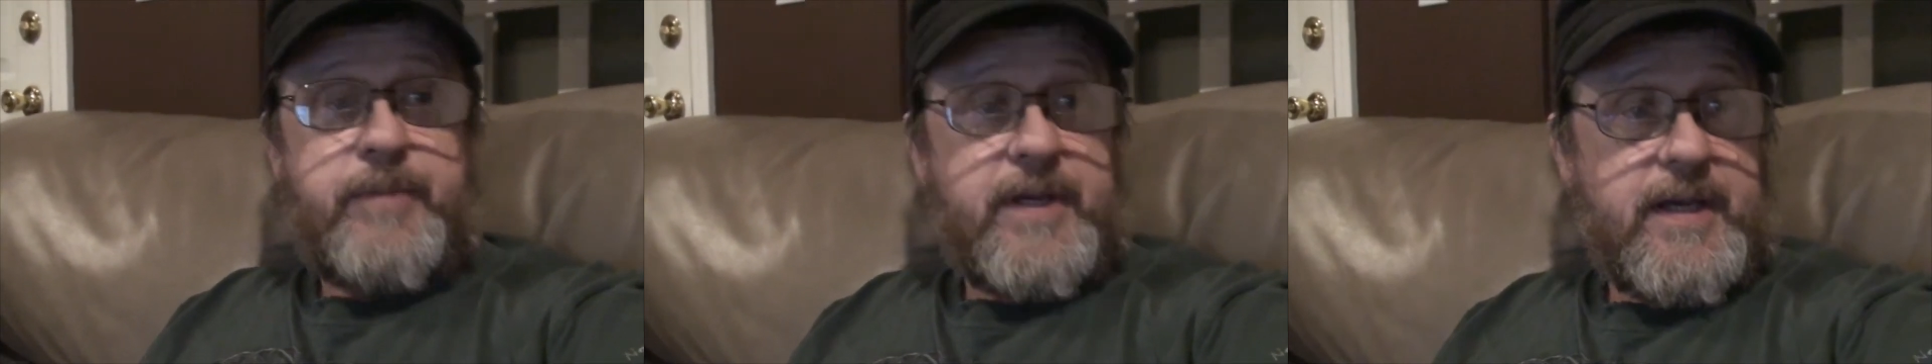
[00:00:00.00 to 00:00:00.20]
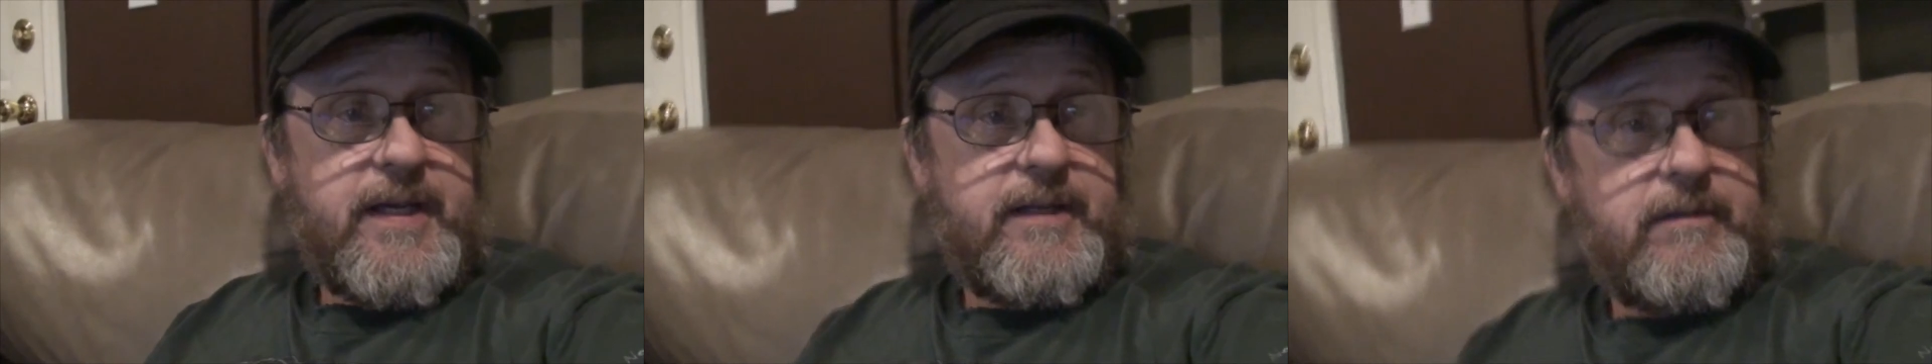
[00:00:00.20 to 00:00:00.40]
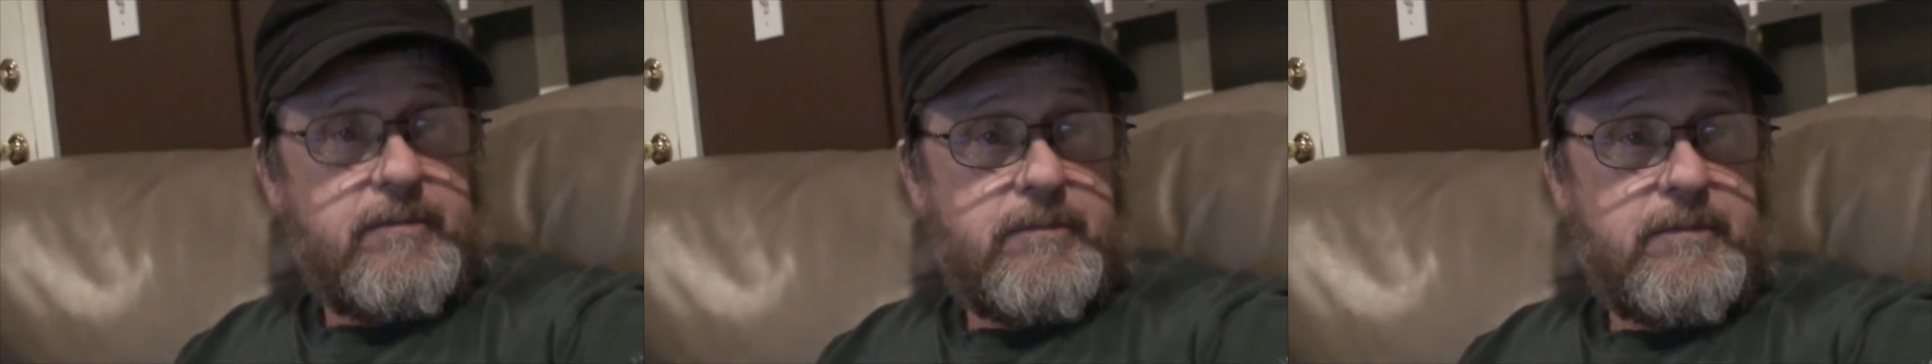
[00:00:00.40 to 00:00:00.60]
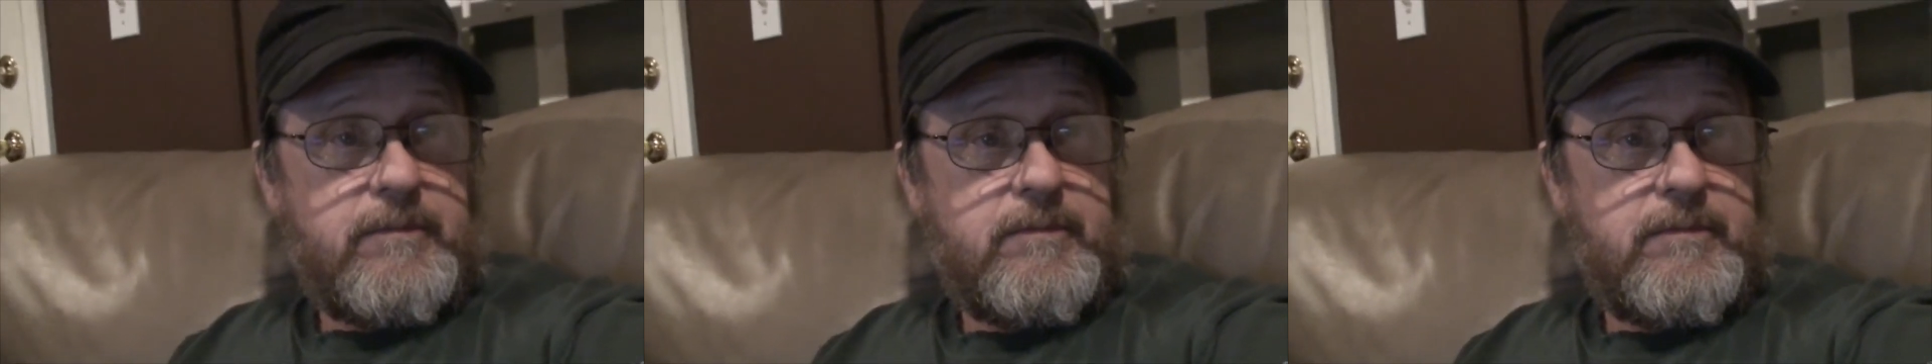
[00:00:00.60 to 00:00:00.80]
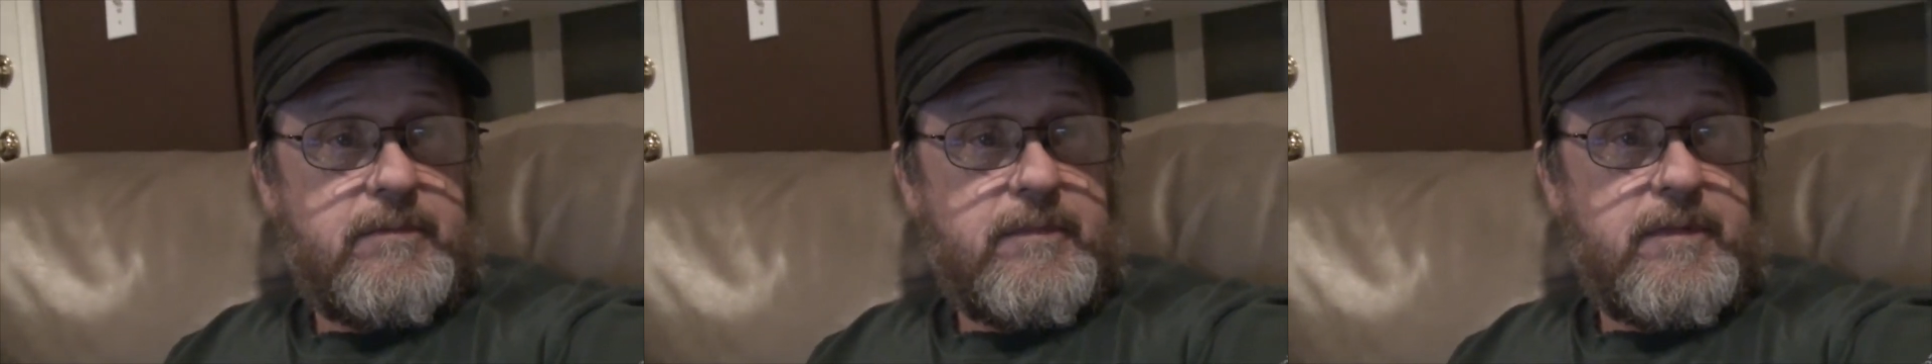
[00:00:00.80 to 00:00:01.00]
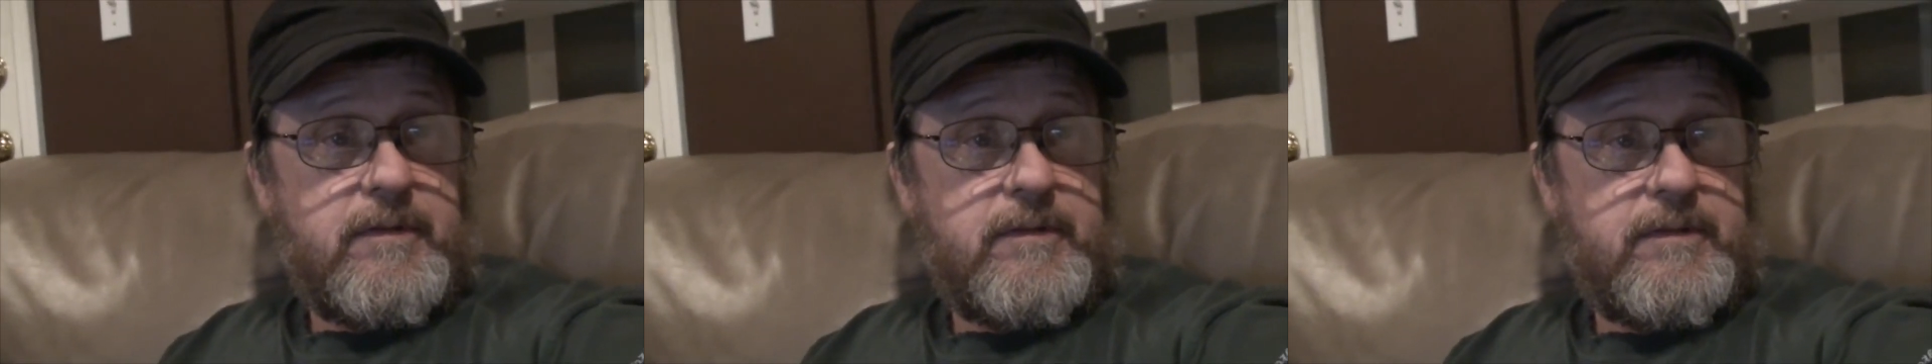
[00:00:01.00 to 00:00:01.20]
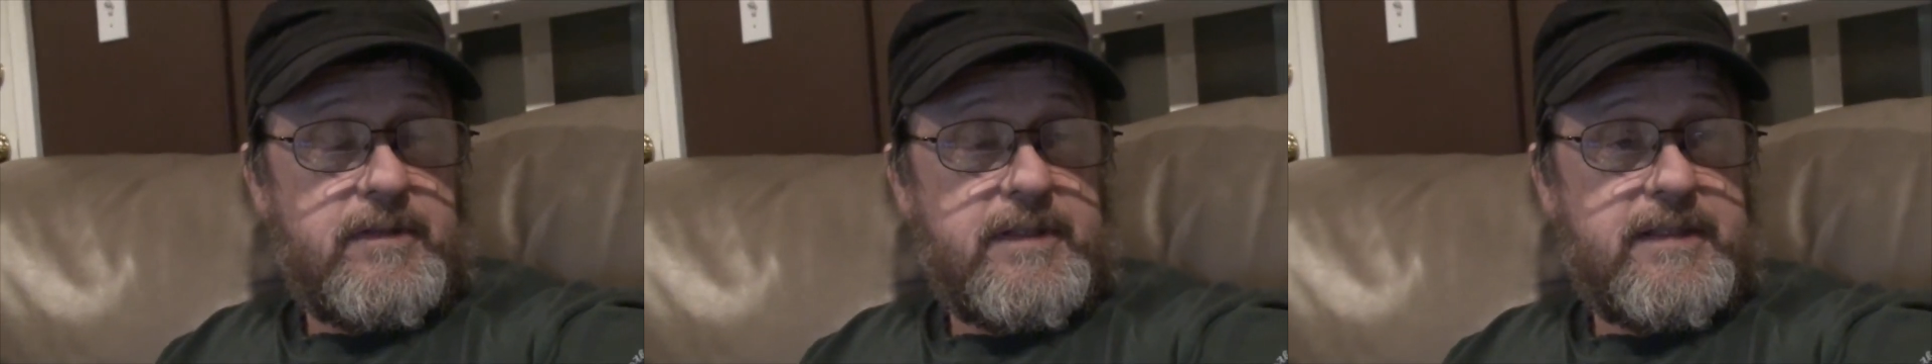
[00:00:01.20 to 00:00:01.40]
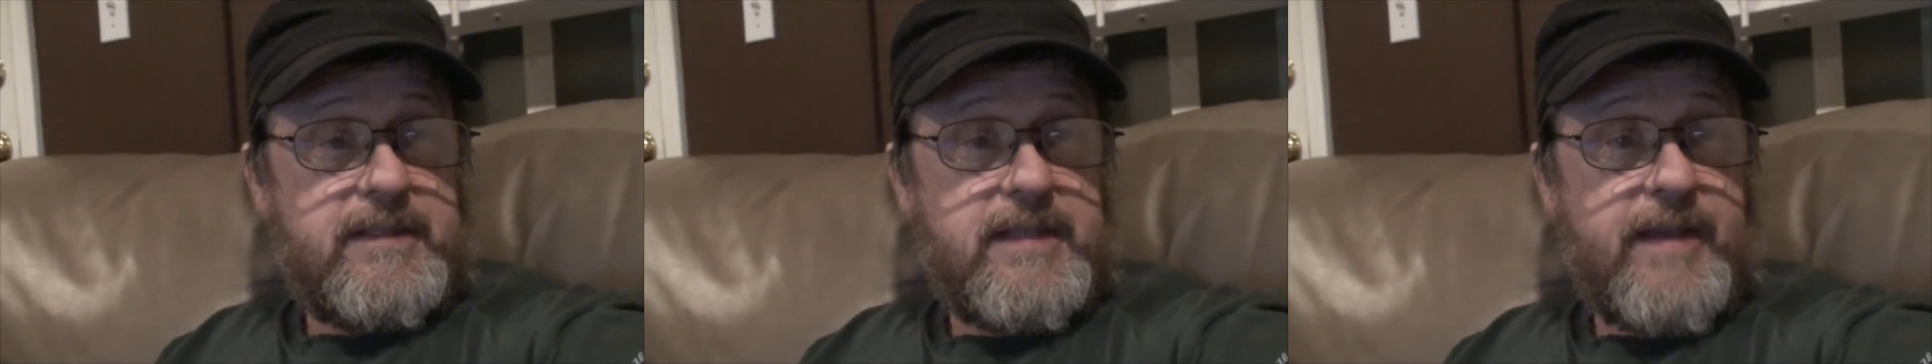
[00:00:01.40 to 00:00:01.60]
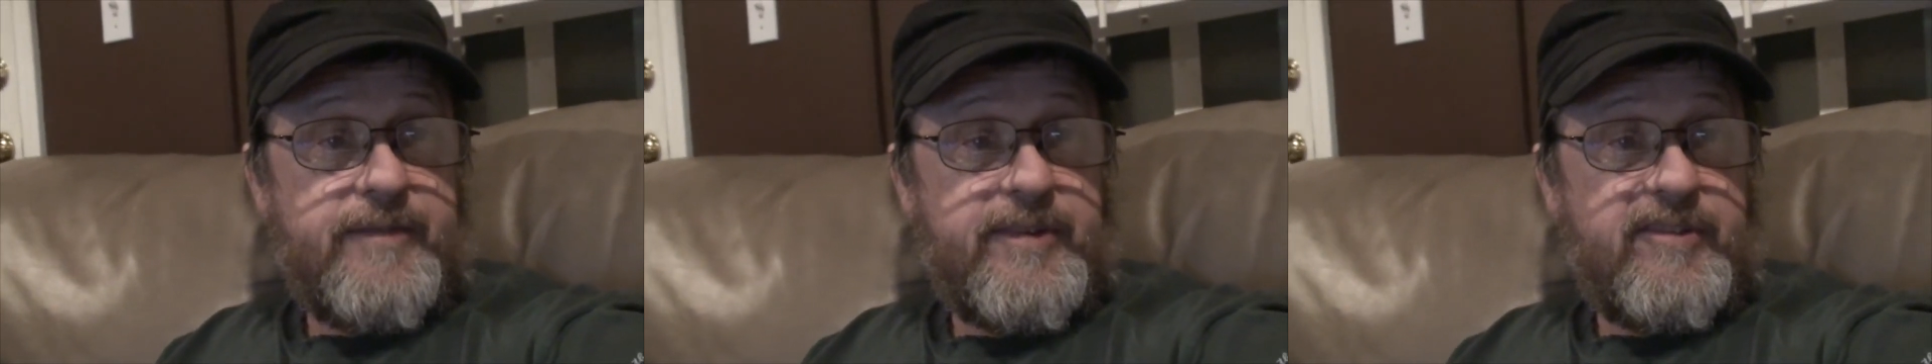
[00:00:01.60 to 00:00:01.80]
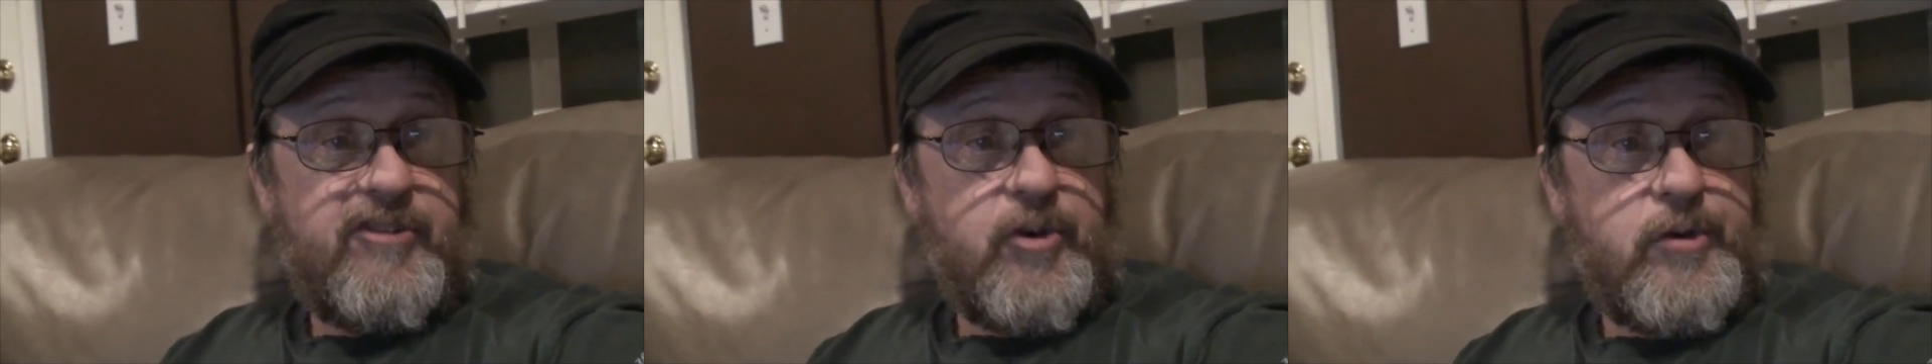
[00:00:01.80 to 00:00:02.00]
at
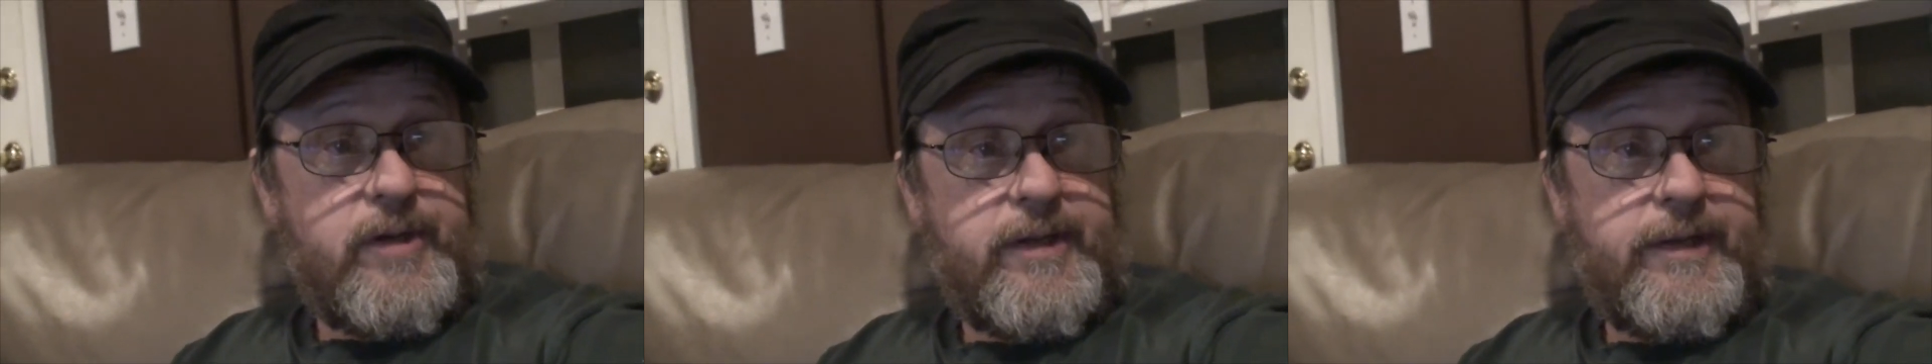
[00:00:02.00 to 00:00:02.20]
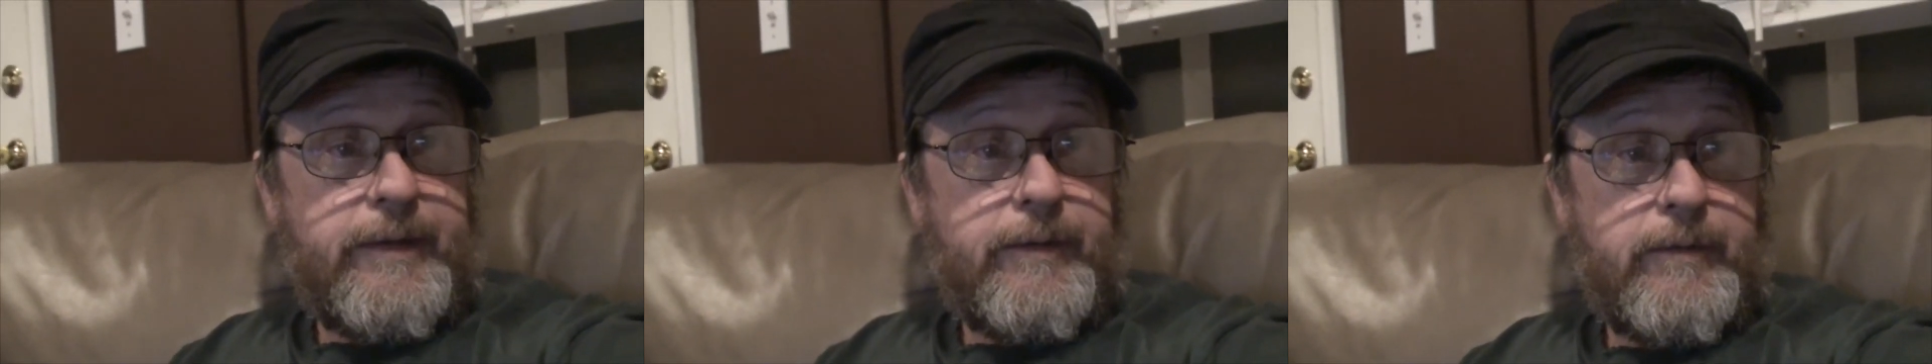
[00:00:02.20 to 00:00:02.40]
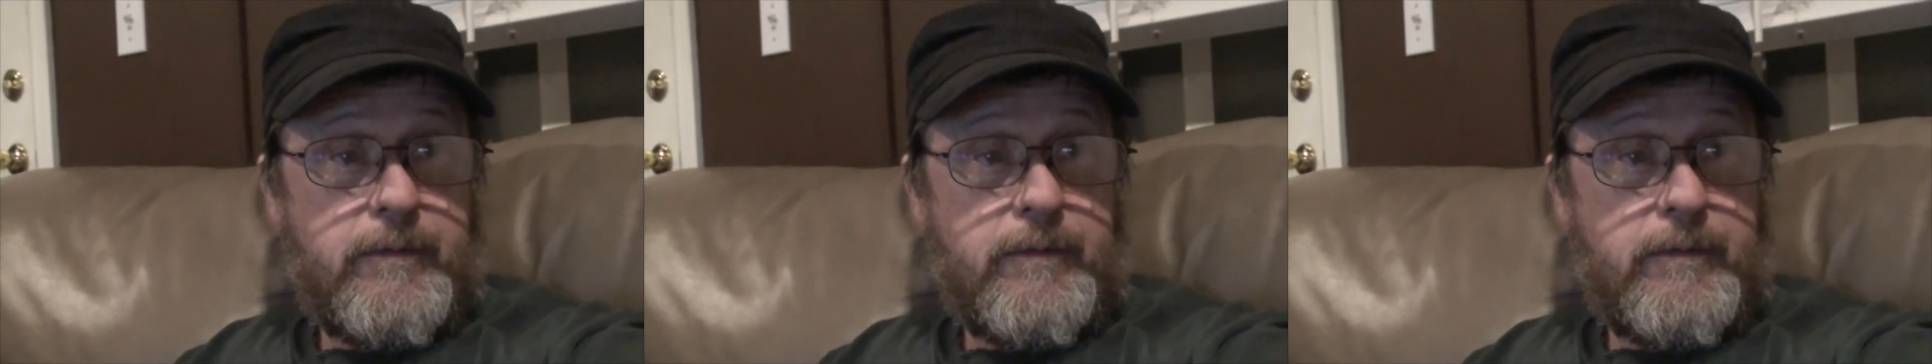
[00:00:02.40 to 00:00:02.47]
seven thirty.